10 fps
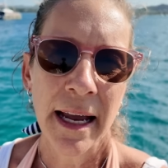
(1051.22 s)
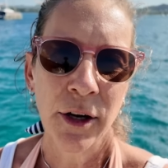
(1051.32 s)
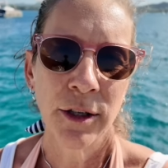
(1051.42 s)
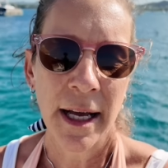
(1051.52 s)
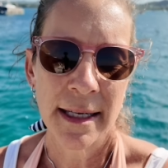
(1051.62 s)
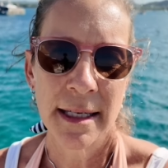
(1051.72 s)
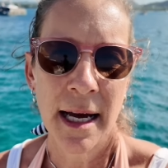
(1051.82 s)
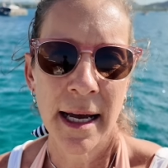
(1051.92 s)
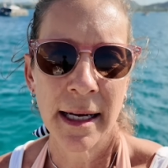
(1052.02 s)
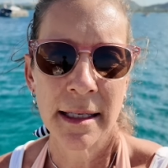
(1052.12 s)
anchored last
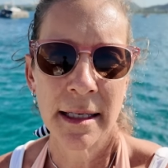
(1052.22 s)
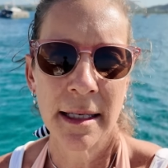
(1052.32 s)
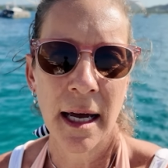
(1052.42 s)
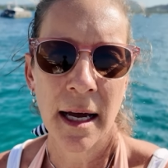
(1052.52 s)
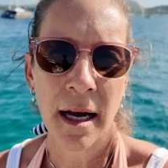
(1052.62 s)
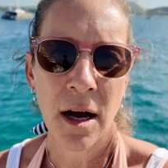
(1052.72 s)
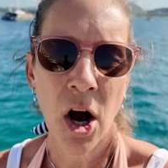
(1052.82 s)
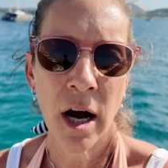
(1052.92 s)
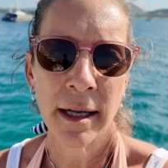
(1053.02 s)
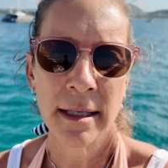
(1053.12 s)
night
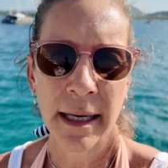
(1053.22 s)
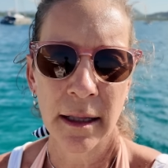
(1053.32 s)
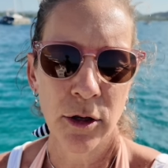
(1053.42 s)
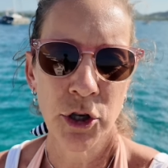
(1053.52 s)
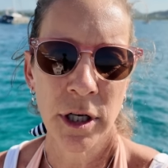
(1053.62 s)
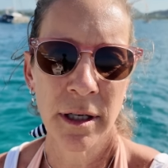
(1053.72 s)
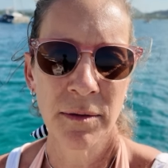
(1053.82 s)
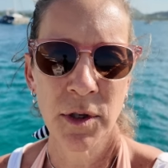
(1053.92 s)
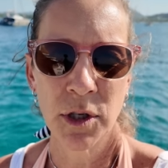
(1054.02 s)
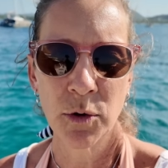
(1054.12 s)
on St. Lucia,
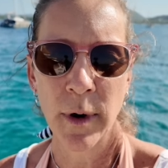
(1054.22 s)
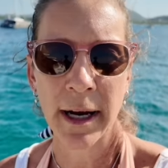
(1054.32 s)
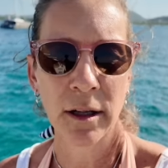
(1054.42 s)
just right